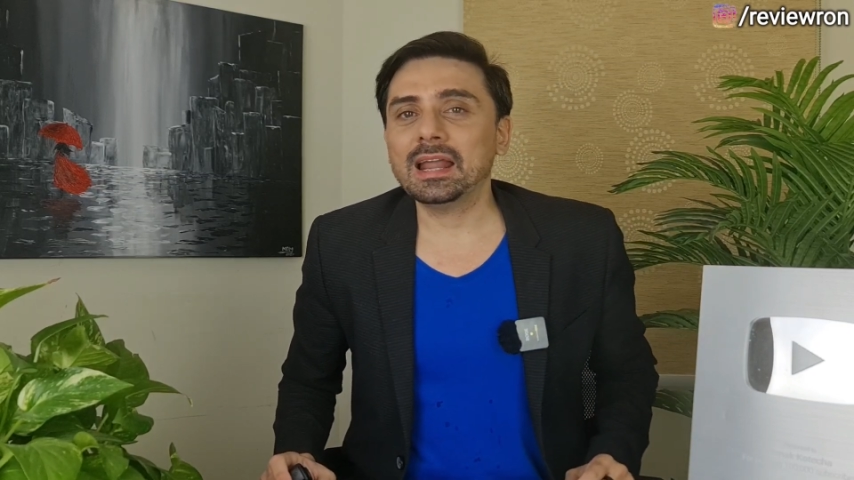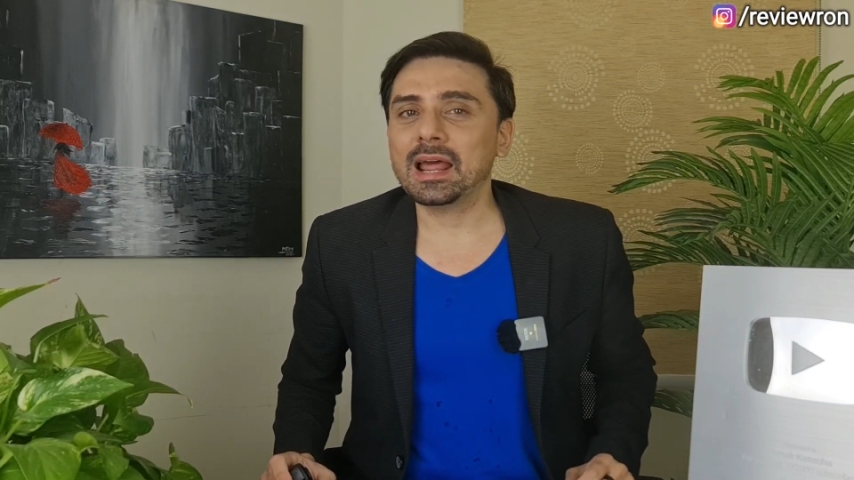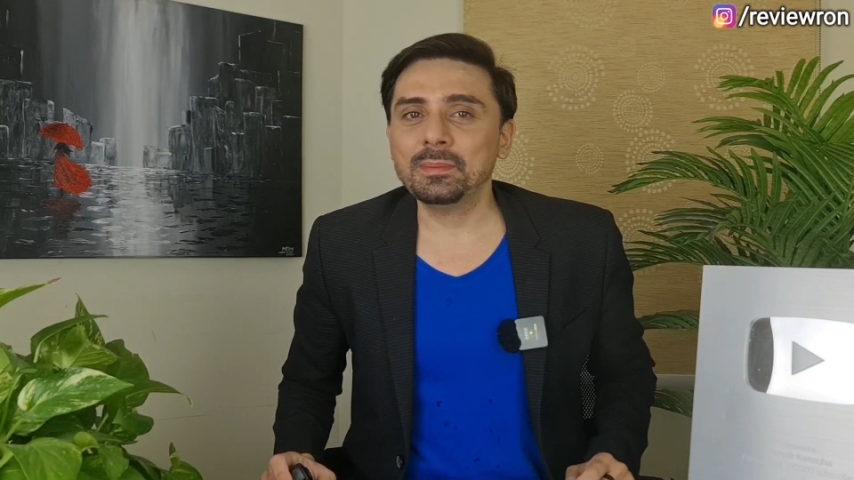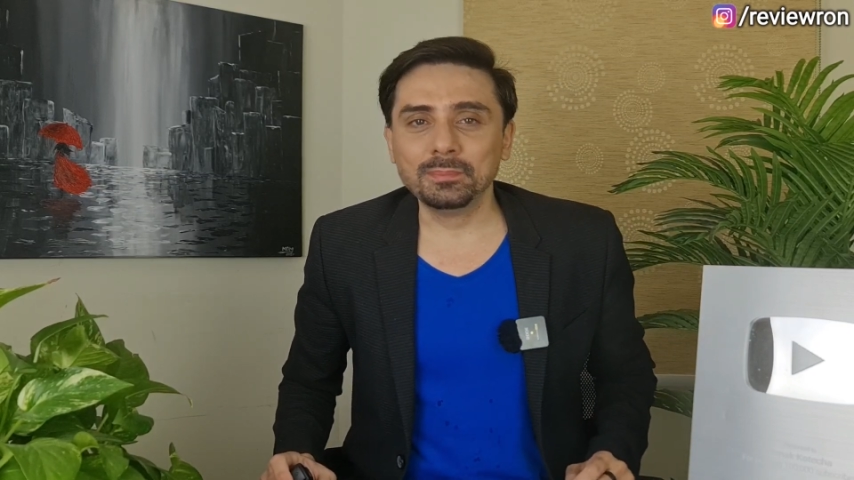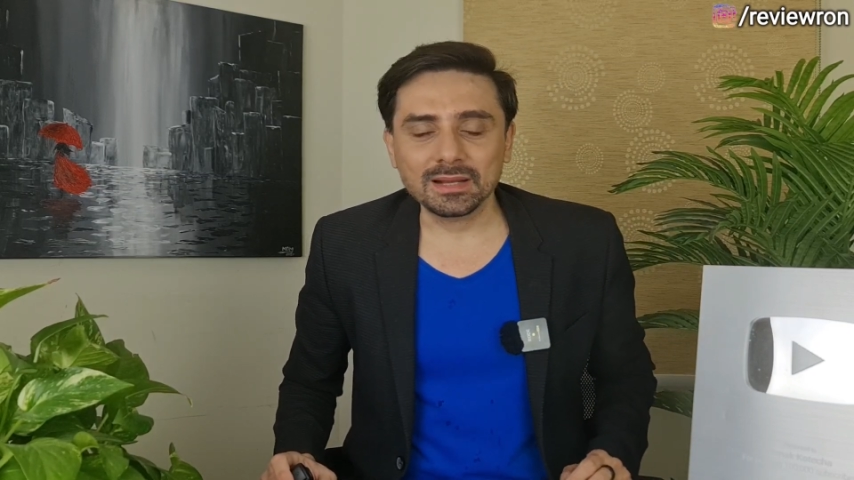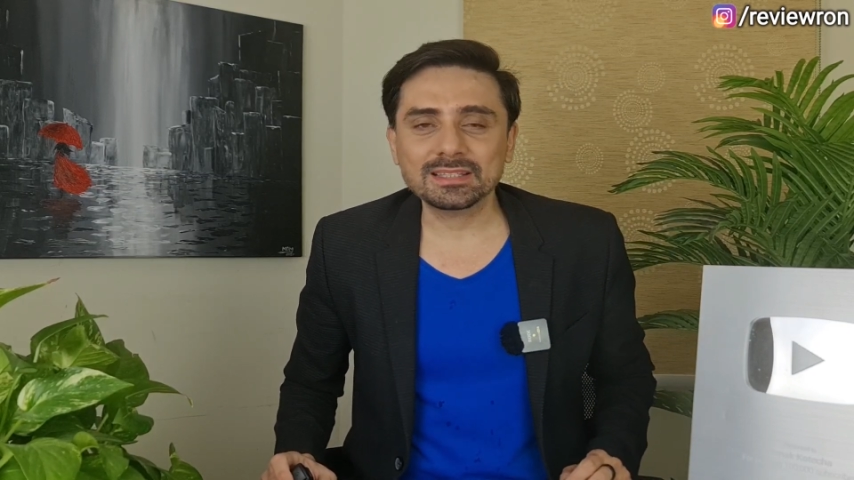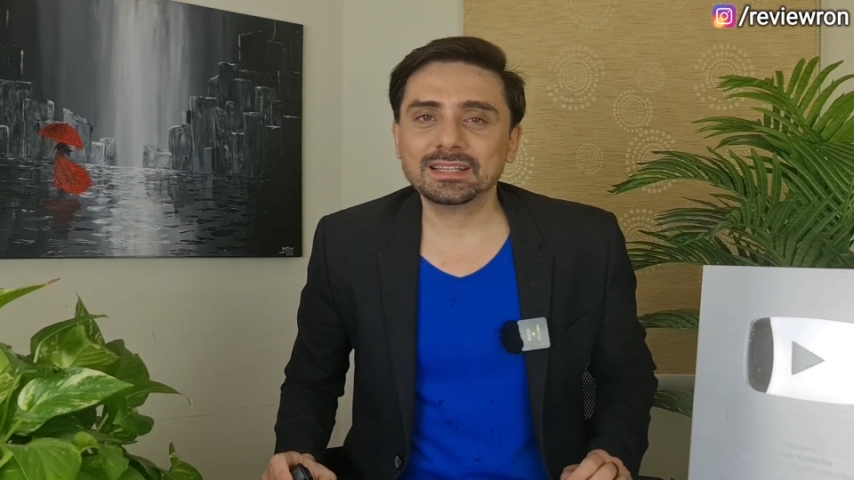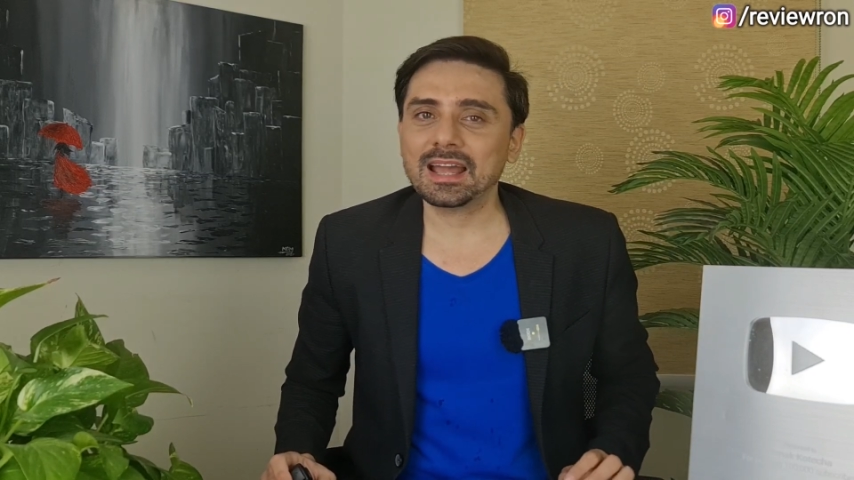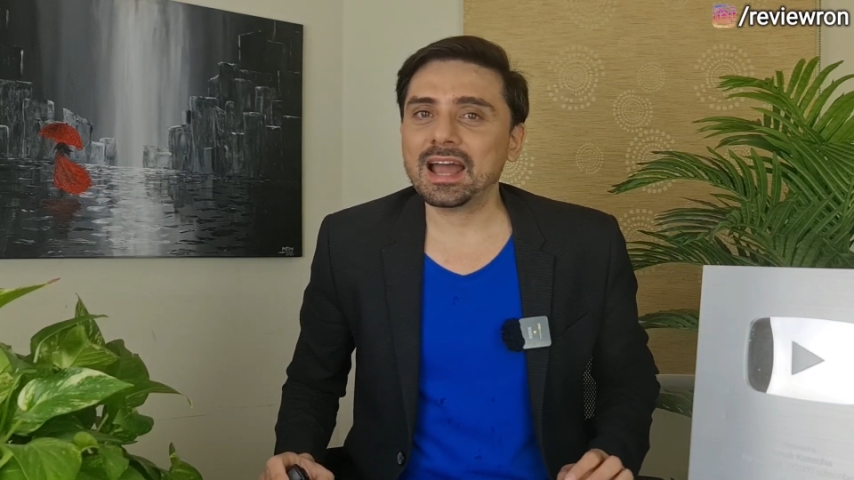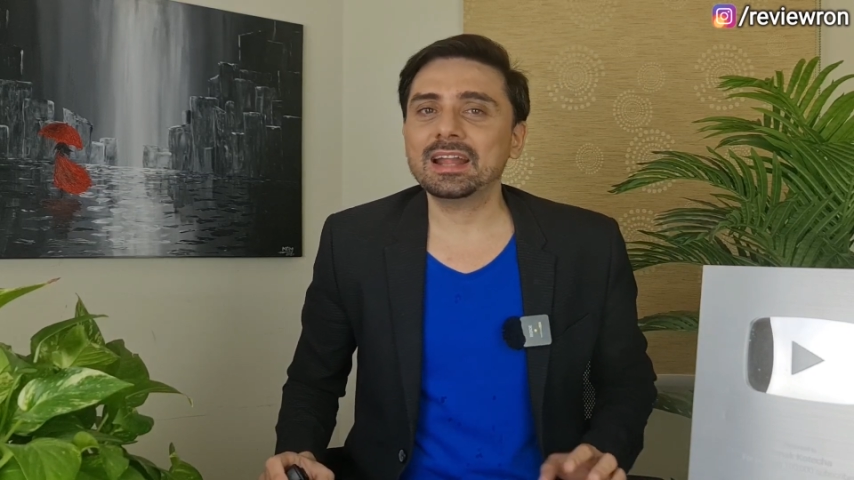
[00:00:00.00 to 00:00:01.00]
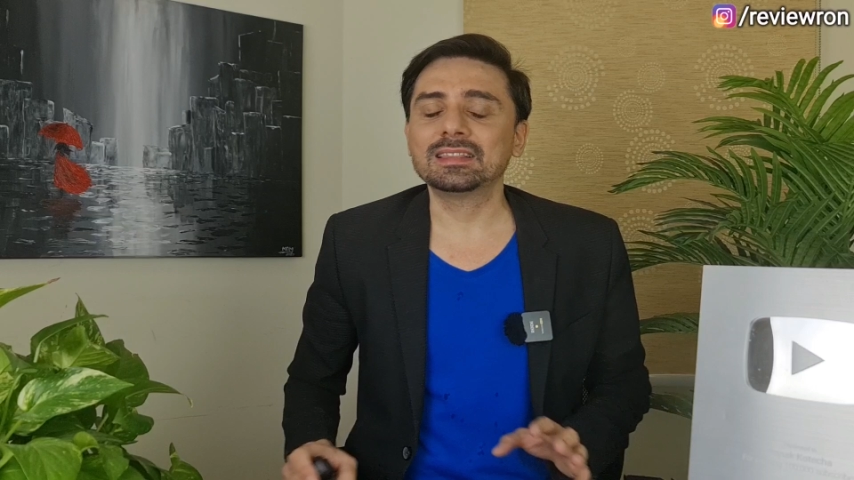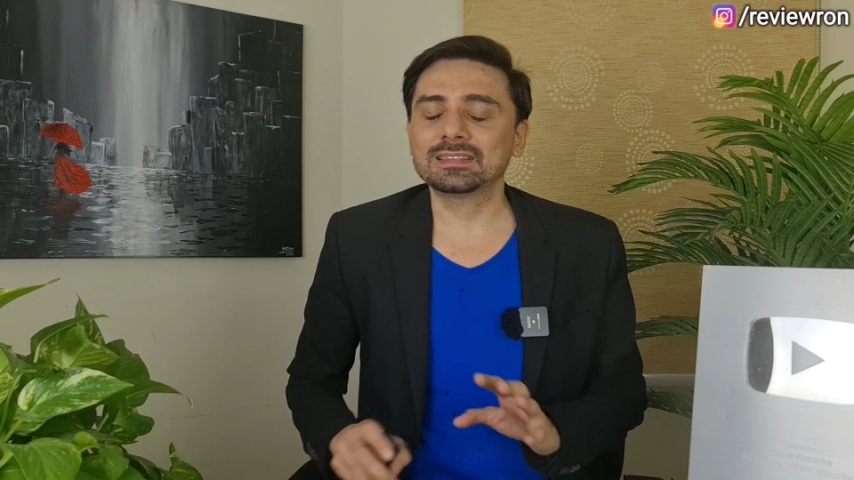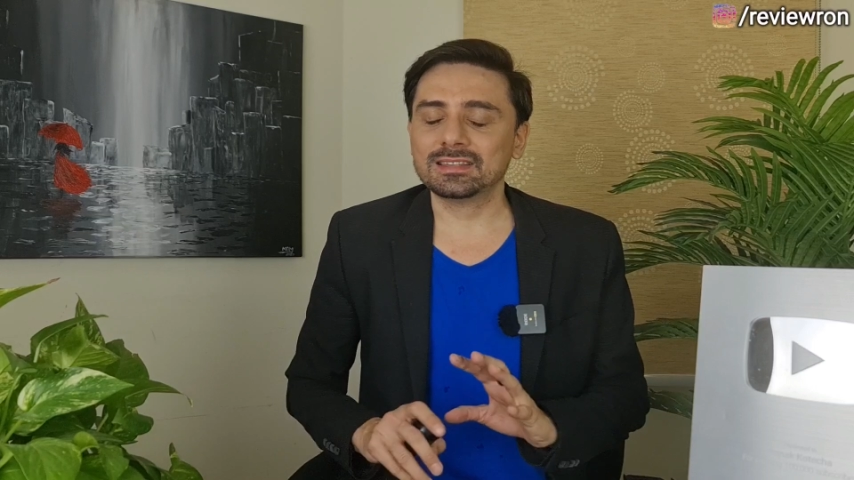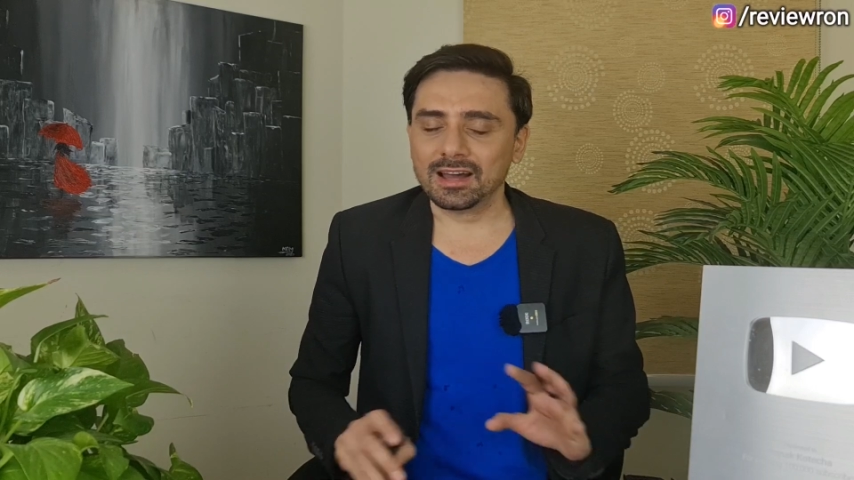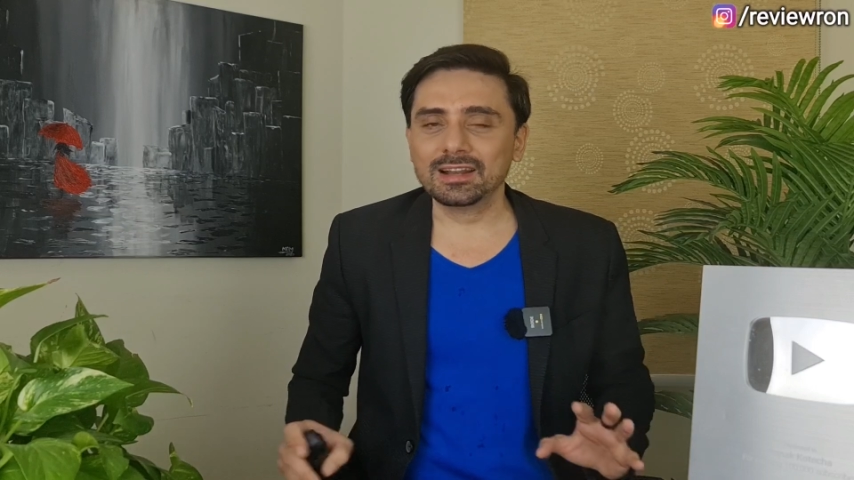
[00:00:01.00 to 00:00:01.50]
And I must say, I
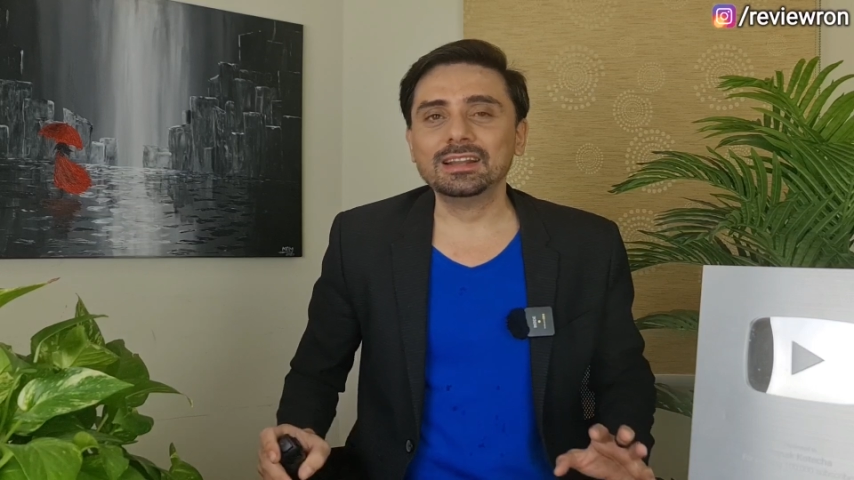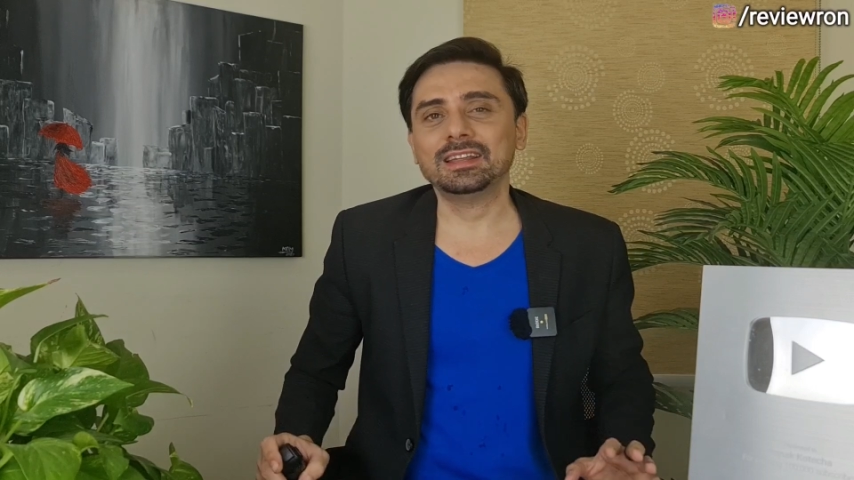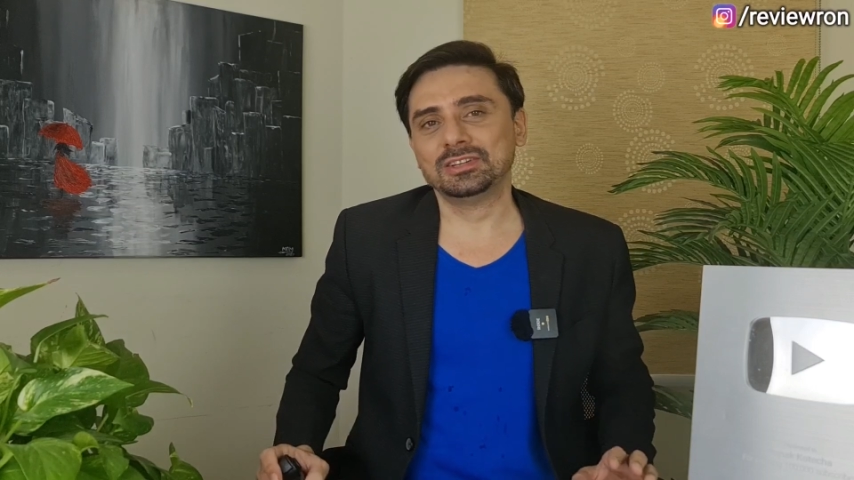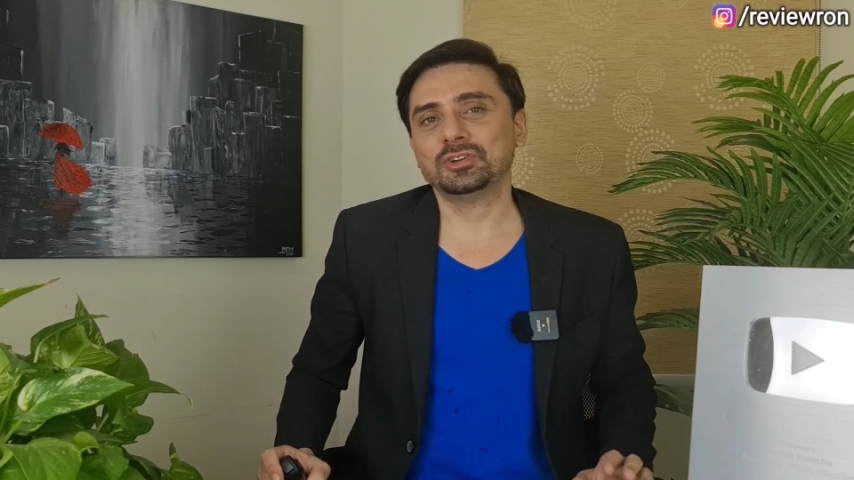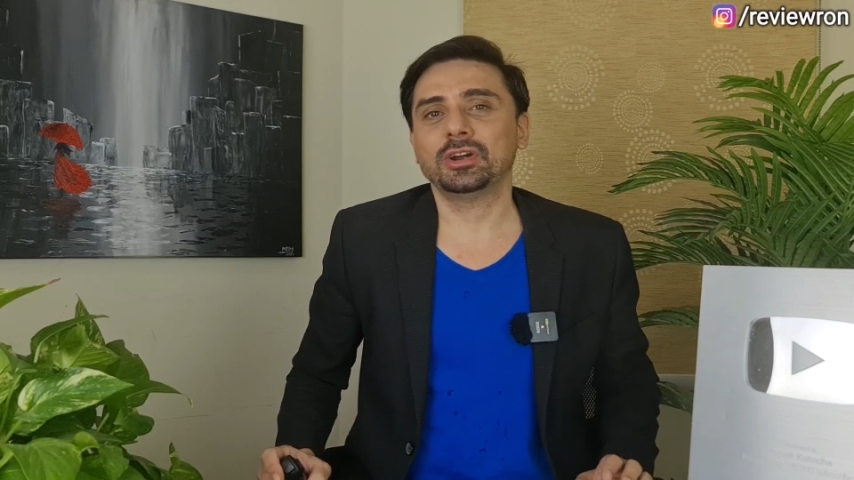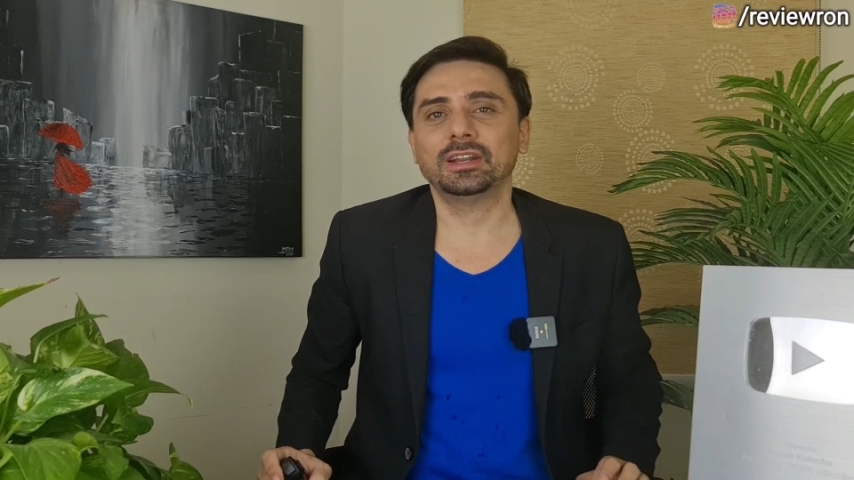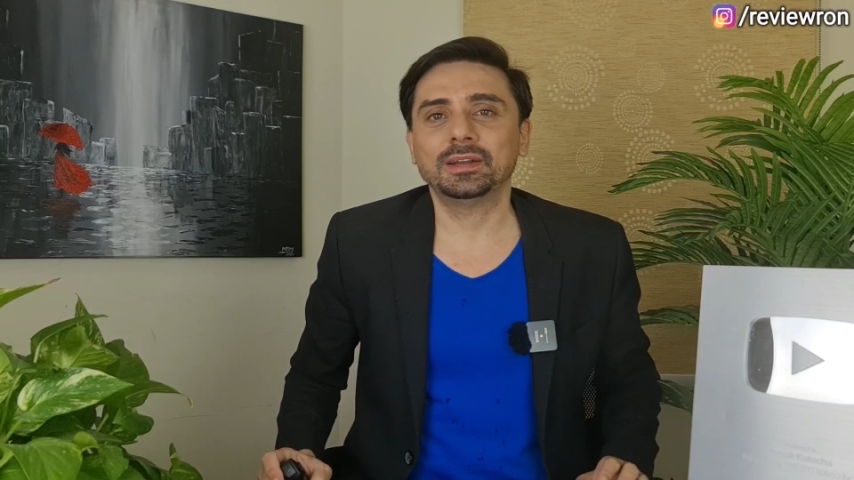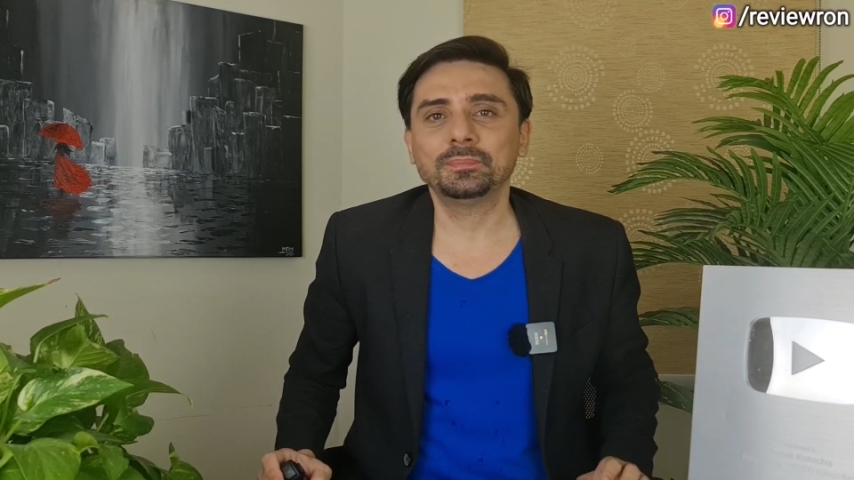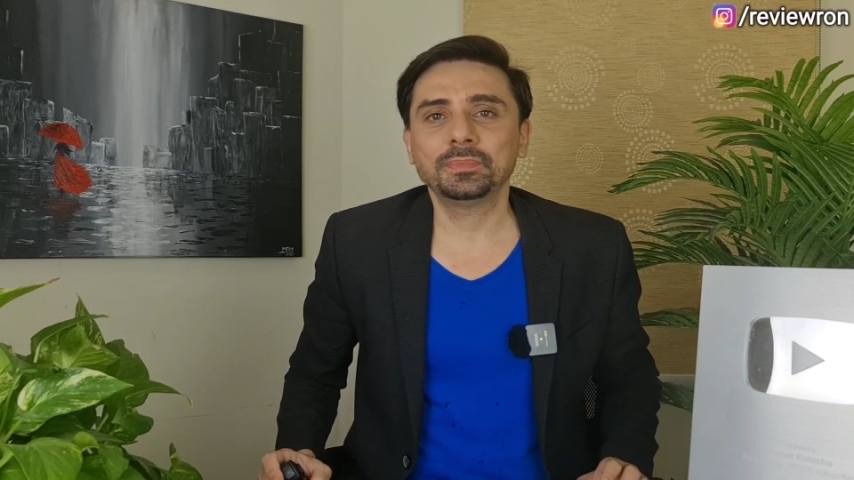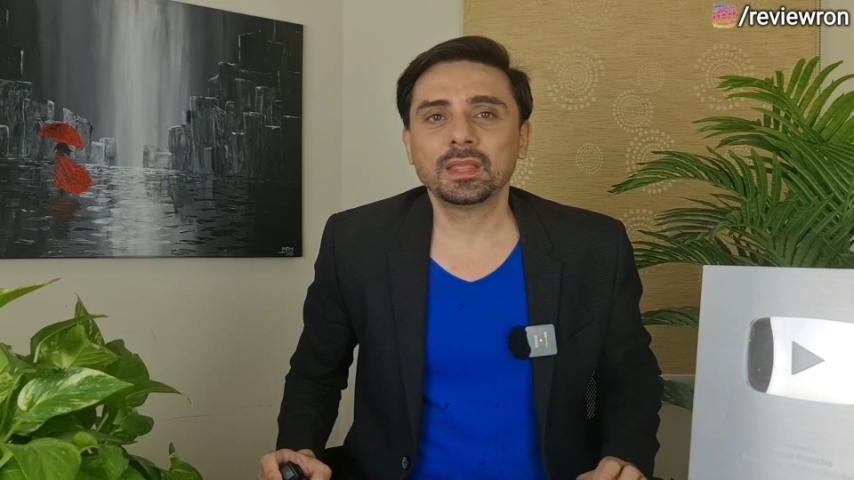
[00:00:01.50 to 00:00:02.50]
had thoroughly enjoyed it.